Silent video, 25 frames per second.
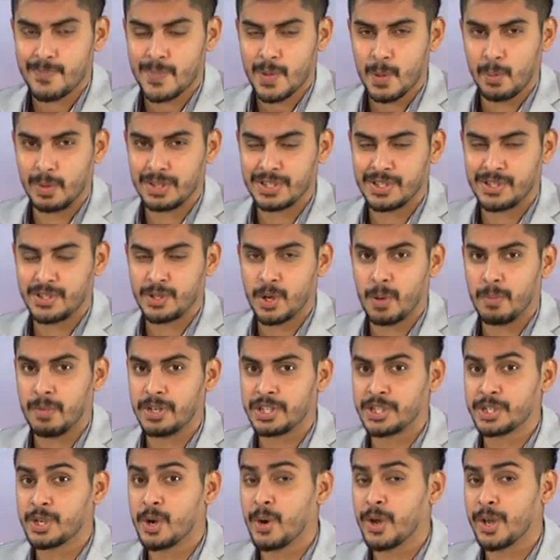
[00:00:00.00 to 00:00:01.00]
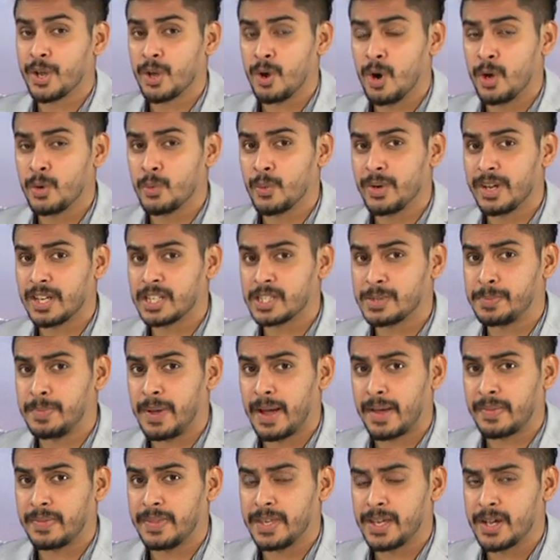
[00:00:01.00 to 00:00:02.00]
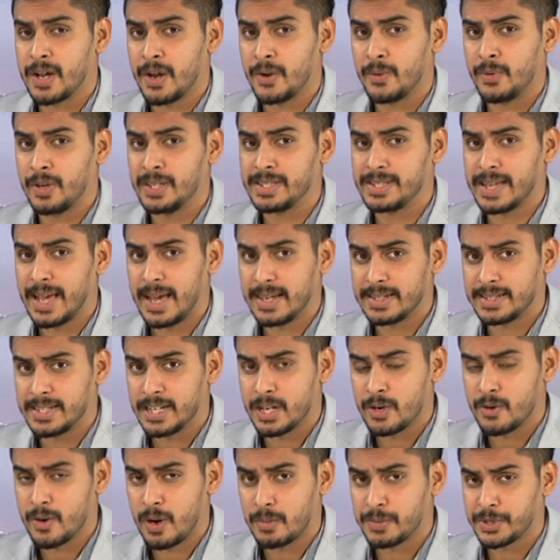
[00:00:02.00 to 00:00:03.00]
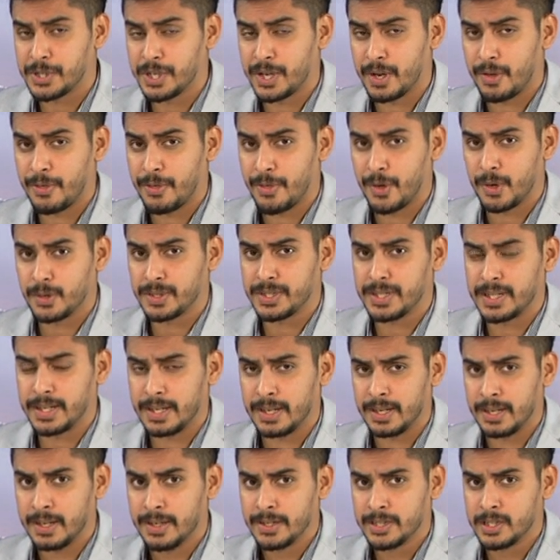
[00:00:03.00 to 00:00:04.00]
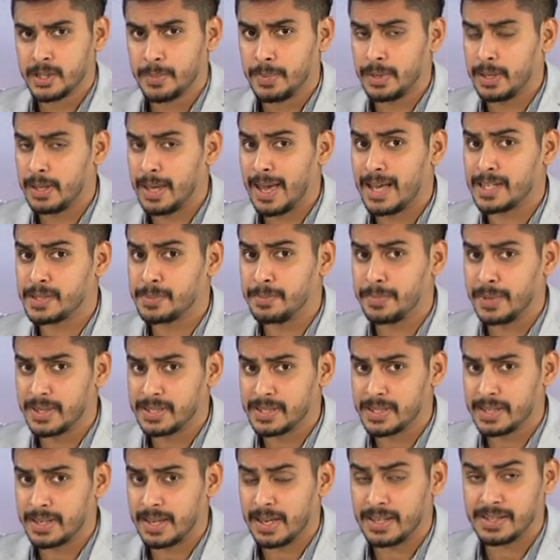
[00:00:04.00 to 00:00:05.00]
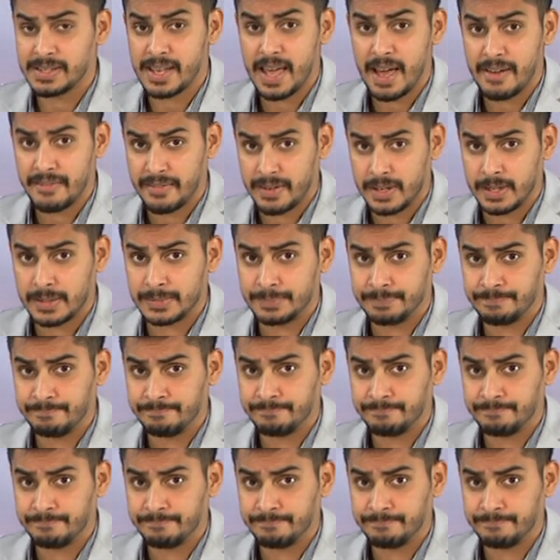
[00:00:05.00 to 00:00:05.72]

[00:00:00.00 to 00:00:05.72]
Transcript: With so much going on, we'd expect the country's anti-corruption authority to be as busy as ever.